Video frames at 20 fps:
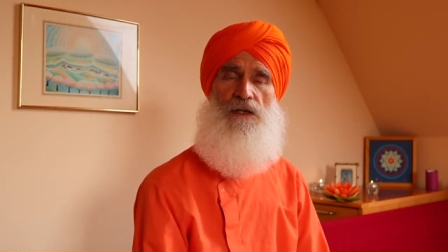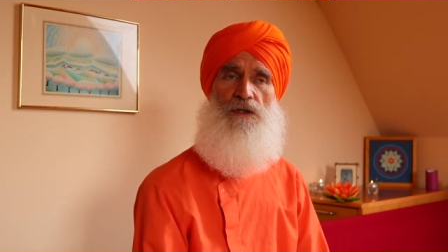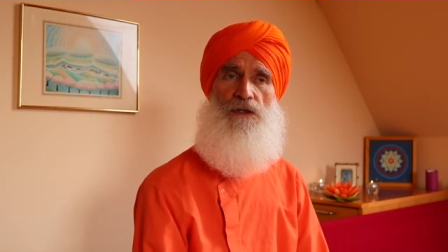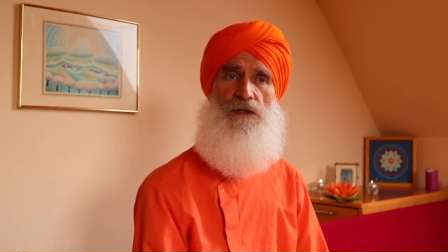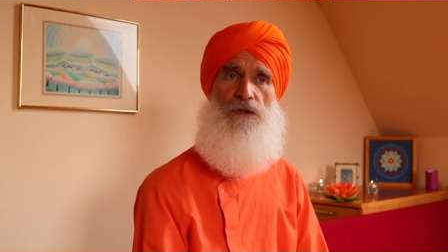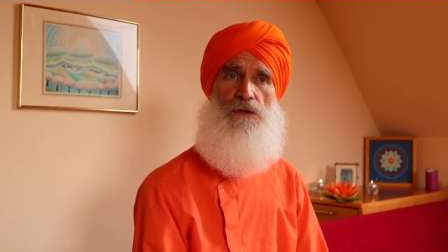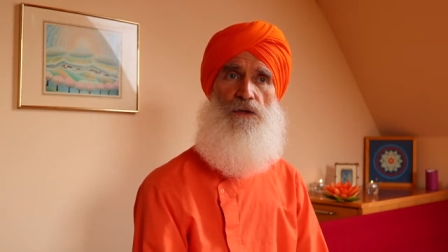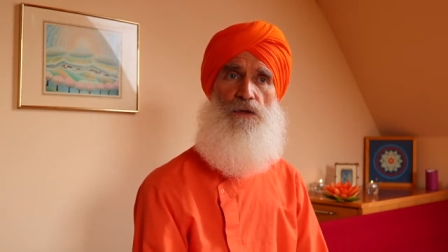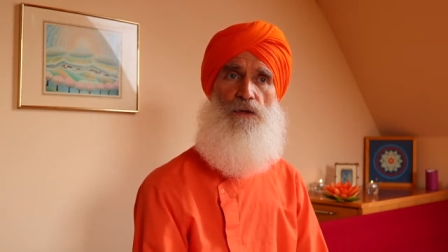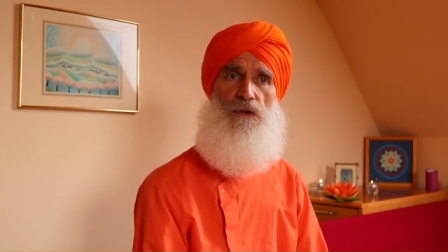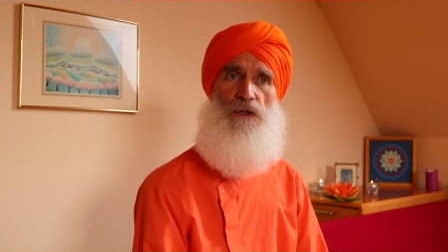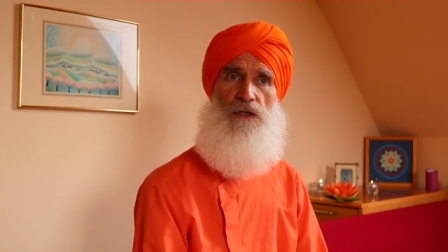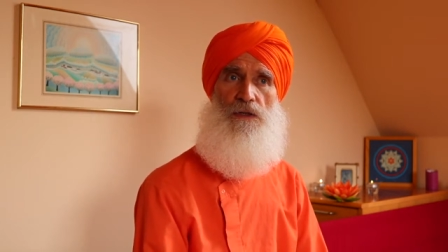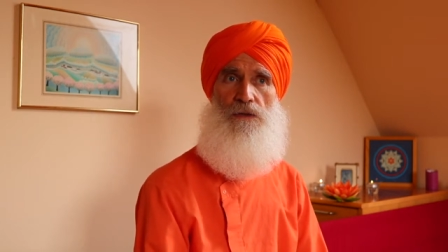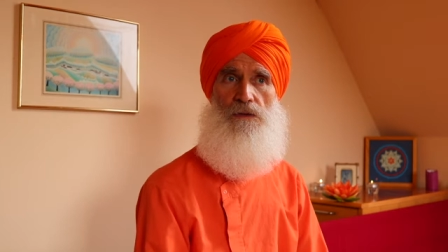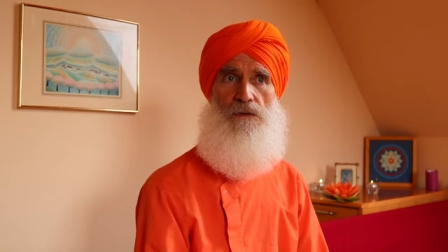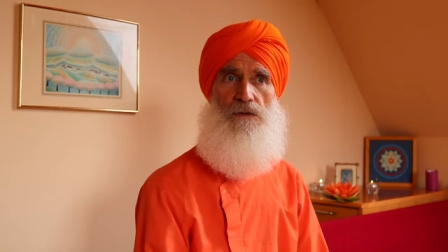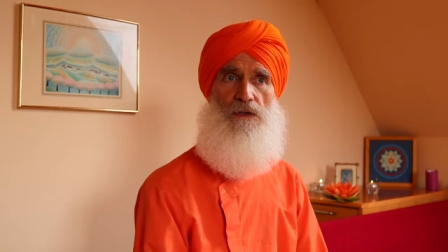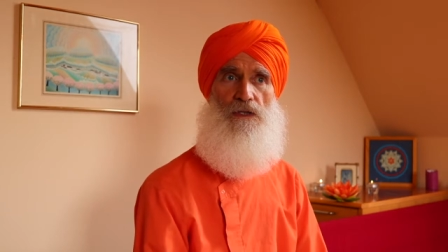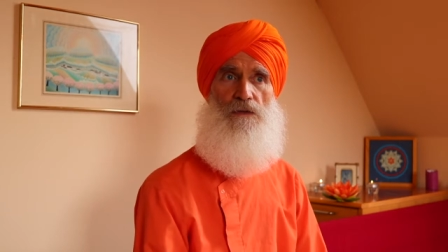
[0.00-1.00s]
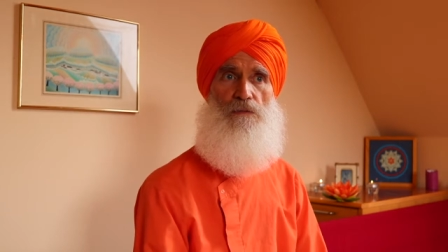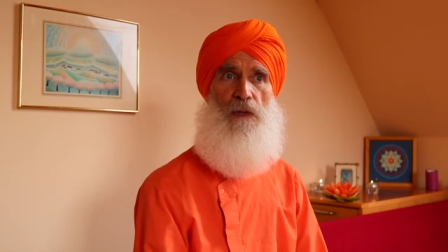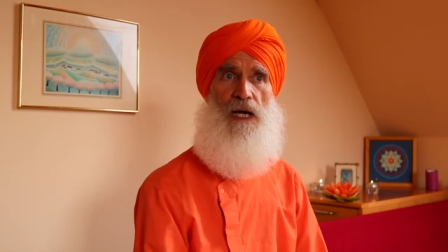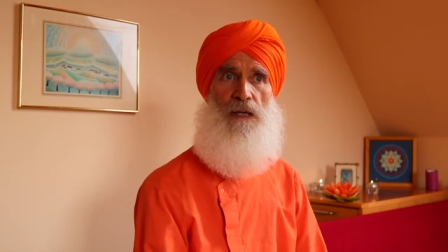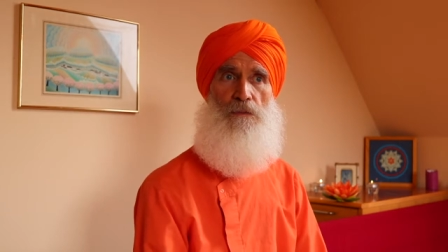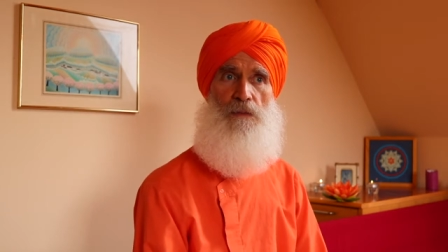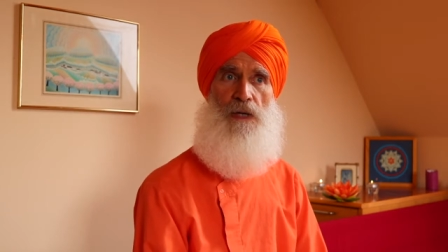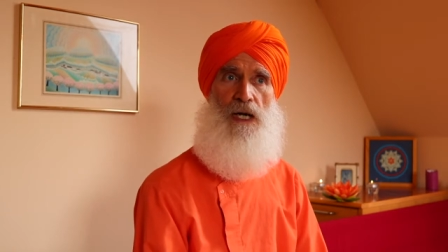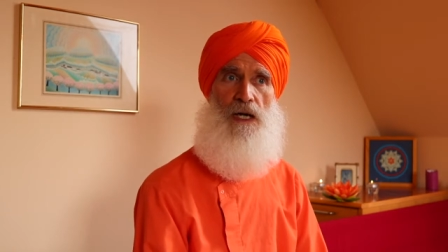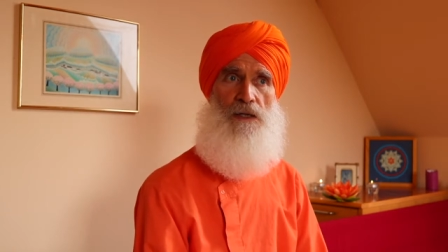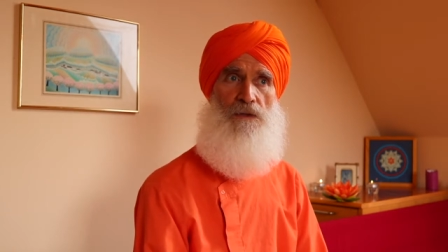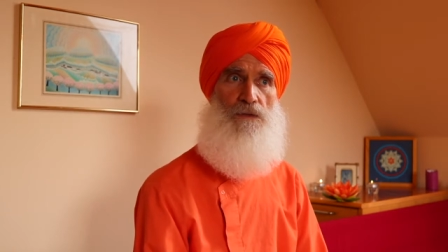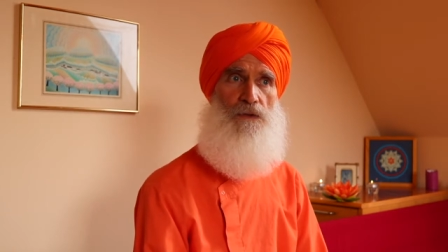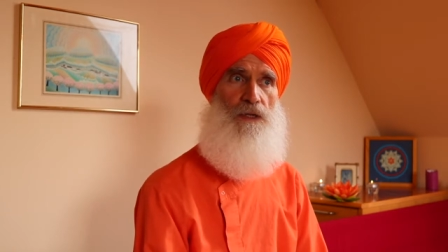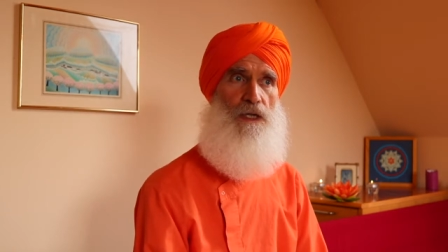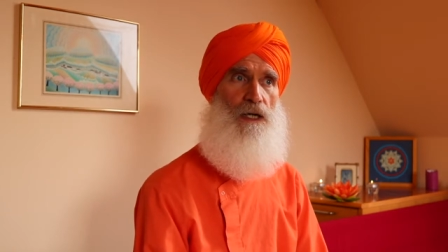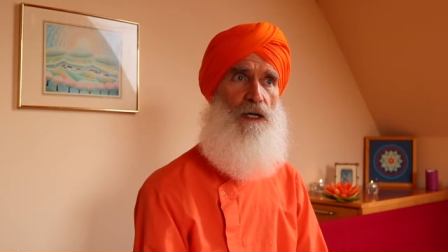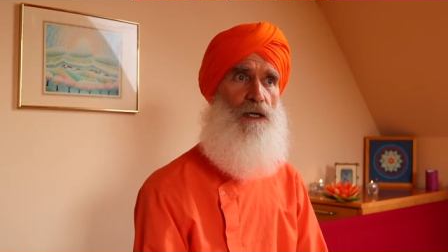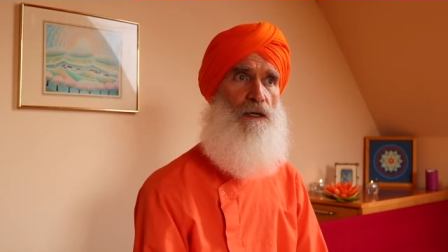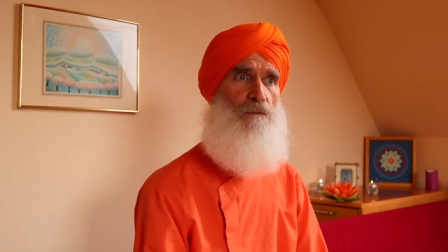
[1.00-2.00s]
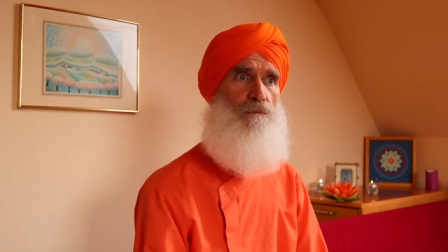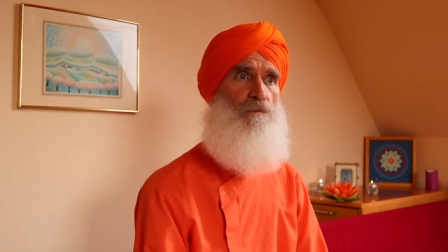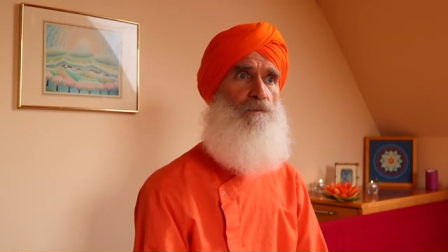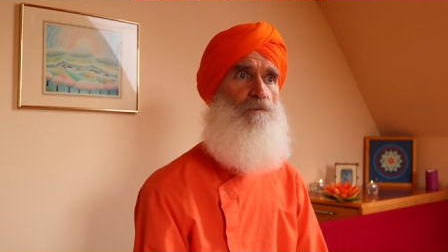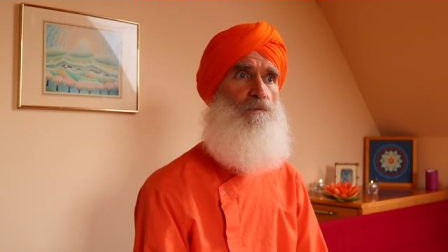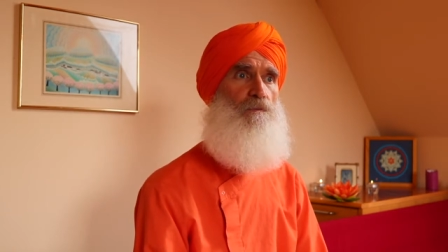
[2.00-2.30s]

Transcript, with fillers: to use my mantra